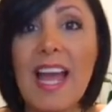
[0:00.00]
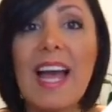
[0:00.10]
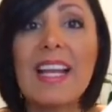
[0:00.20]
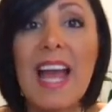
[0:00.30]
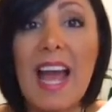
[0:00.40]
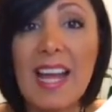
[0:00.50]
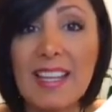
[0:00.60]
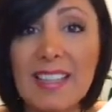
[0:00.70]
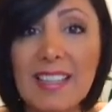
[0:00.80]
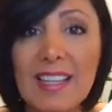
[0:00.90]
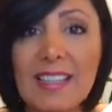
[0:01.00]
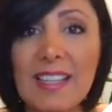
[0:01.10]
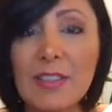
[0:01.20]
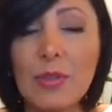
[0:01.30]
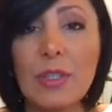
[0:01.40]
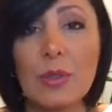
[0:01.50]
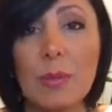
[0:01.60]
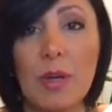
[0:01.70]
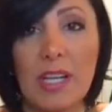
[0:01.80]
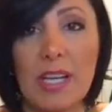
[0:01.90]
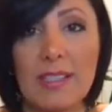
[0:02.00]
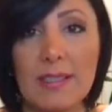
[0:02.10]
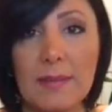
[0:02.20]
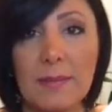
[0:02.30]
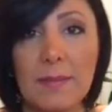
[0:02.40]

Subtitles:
and adding the data entry to the bucket.